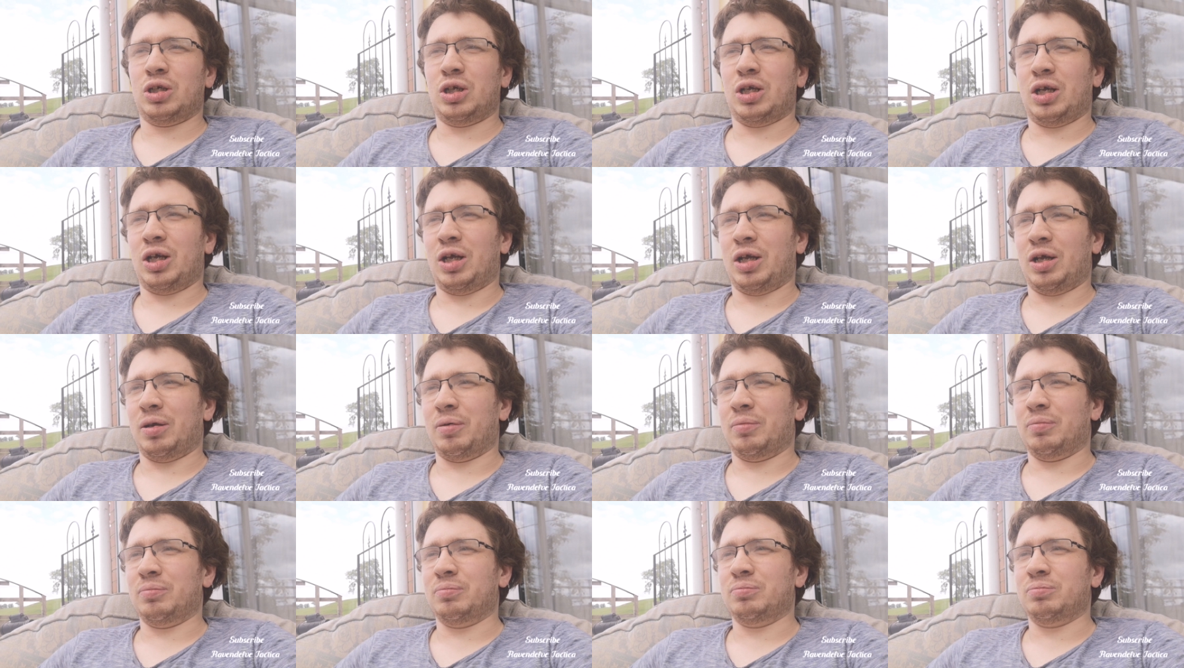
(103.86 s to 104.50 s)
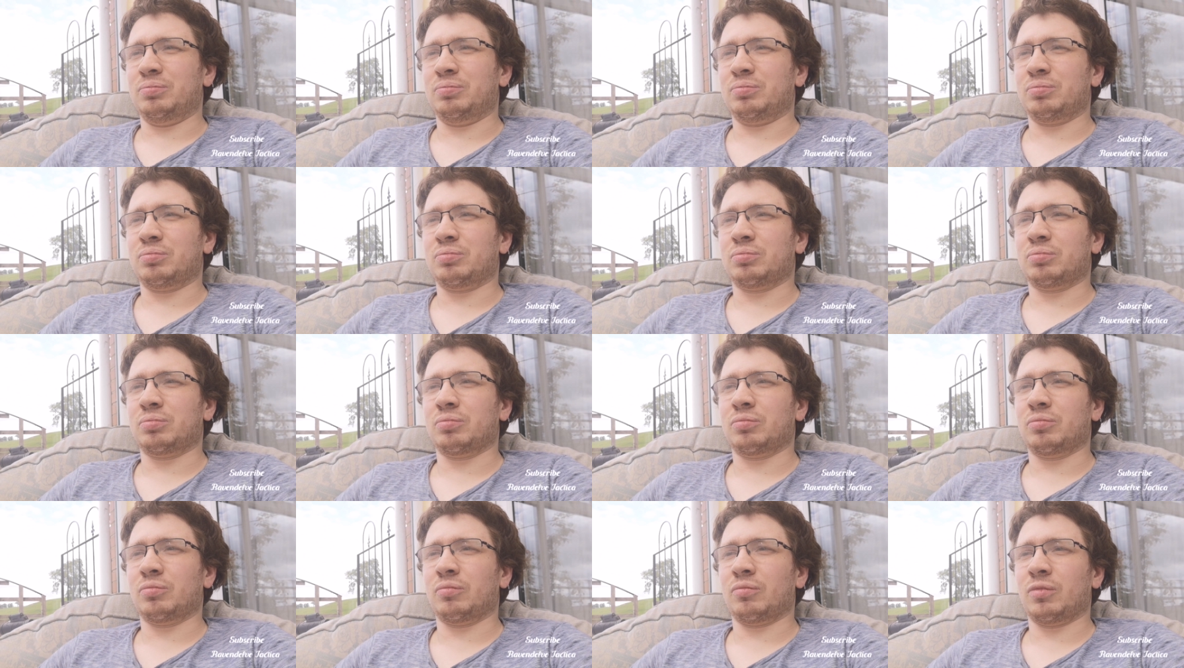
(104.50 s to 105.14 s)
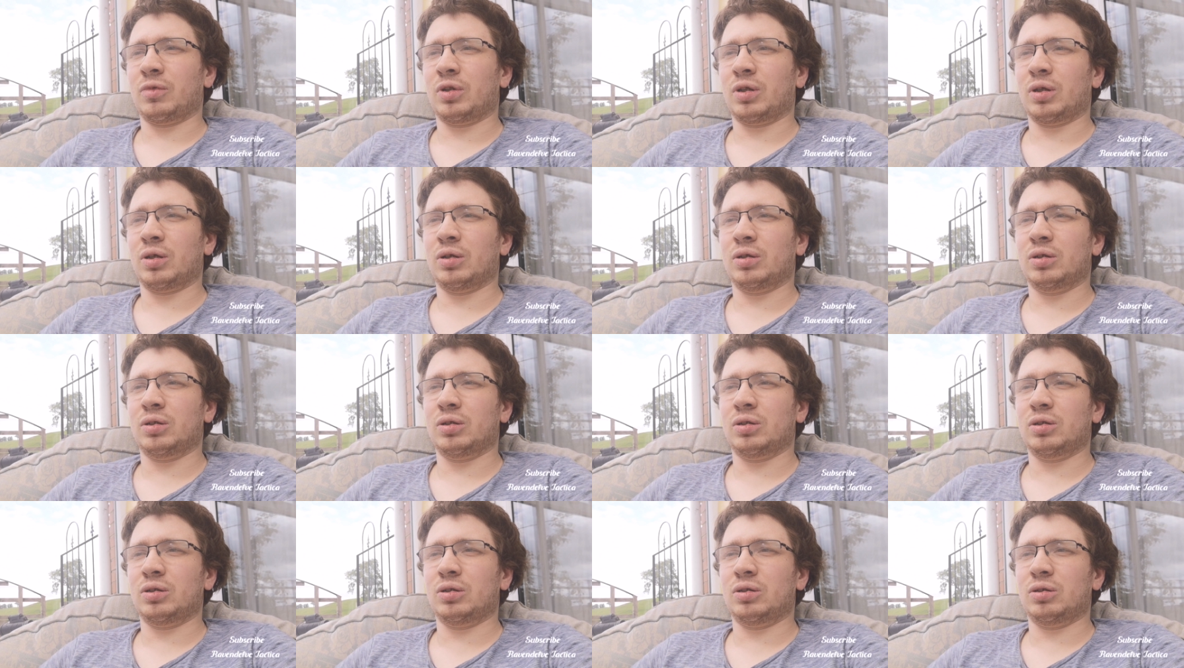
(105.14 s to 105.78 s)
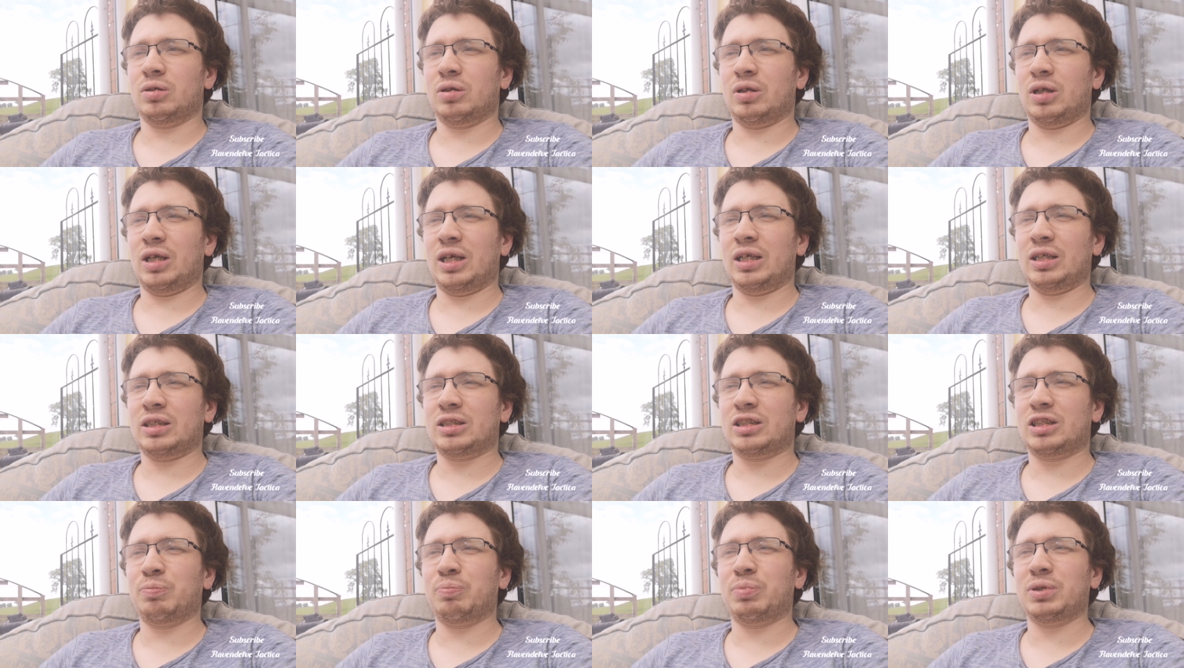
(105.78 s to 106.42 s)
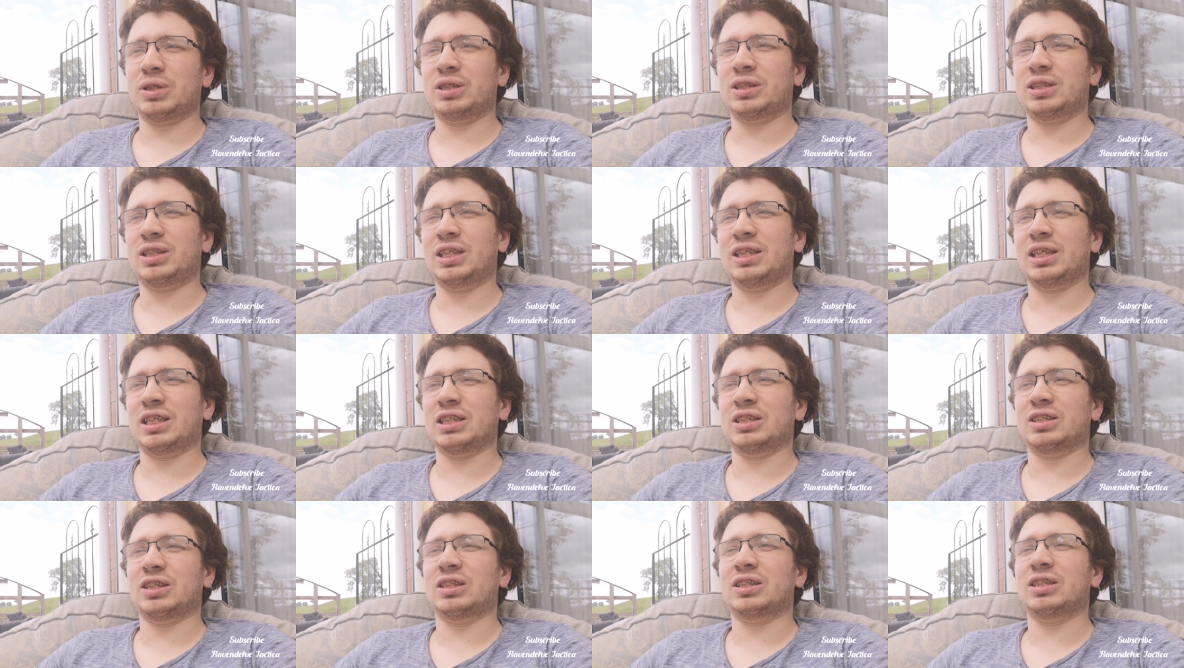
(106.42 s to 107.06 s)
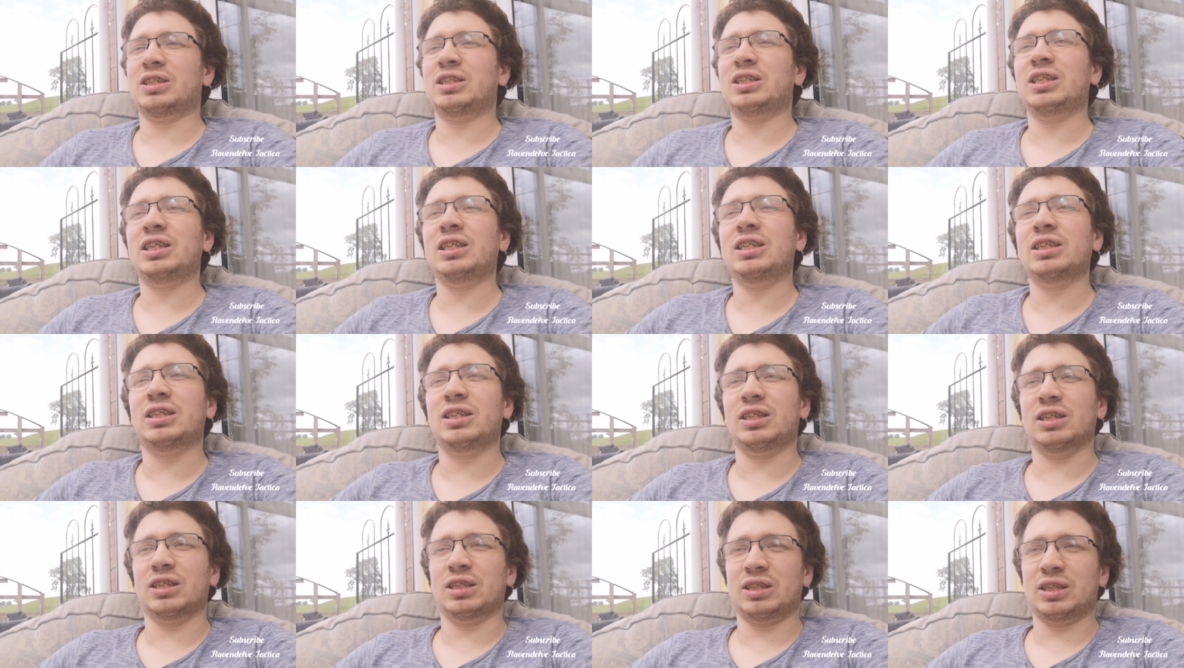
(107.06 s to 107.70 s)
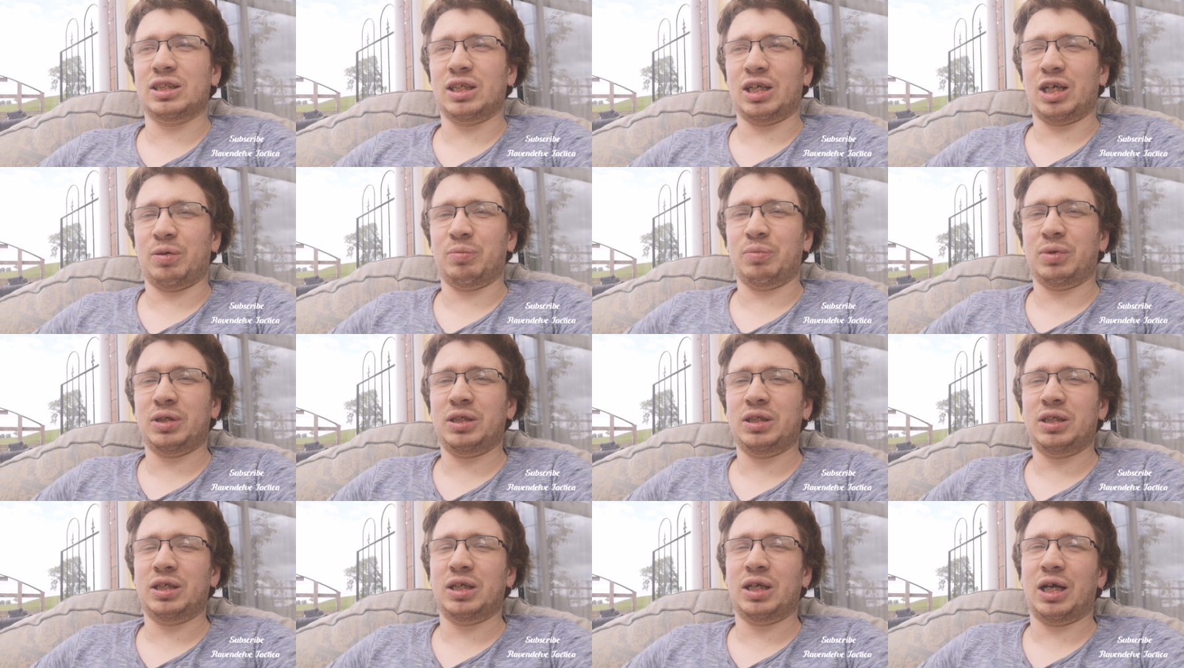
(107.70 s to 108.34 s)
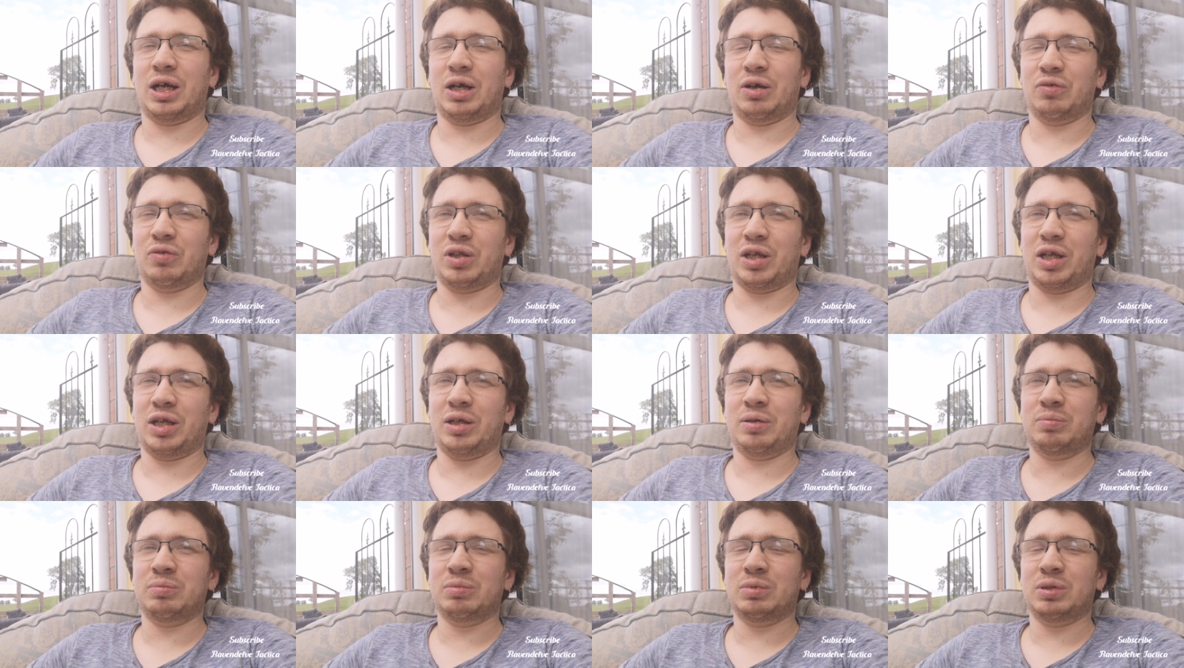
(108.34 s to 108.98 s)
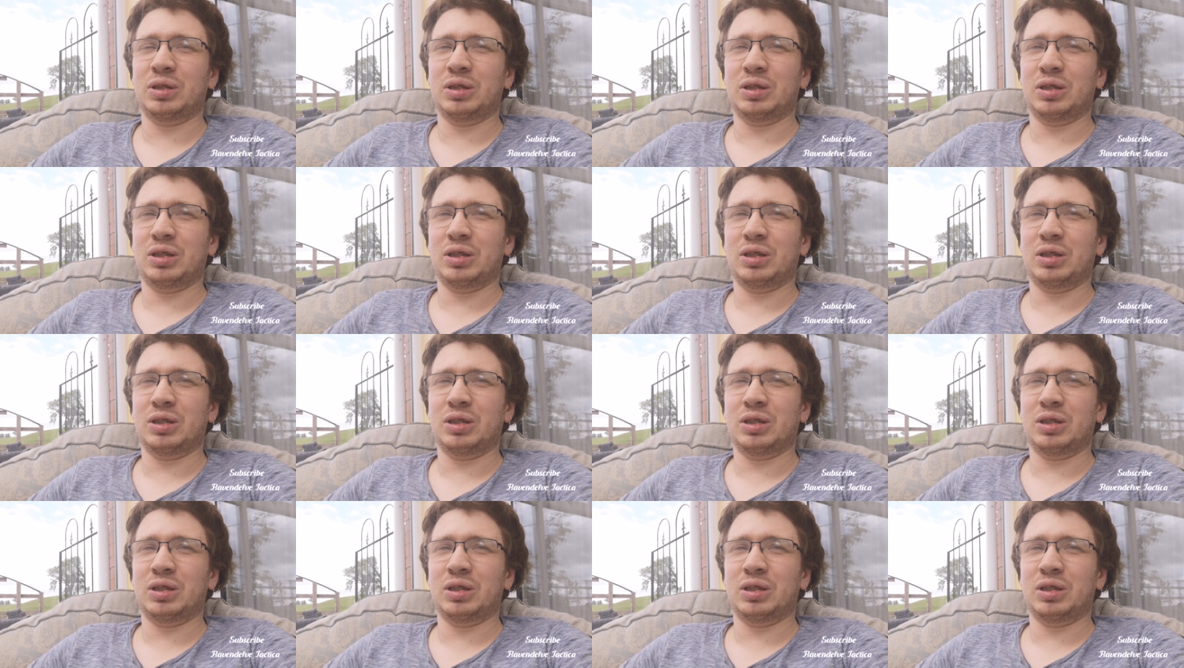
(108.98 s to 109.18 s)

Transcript: it could be seen as the cheesiest army out there,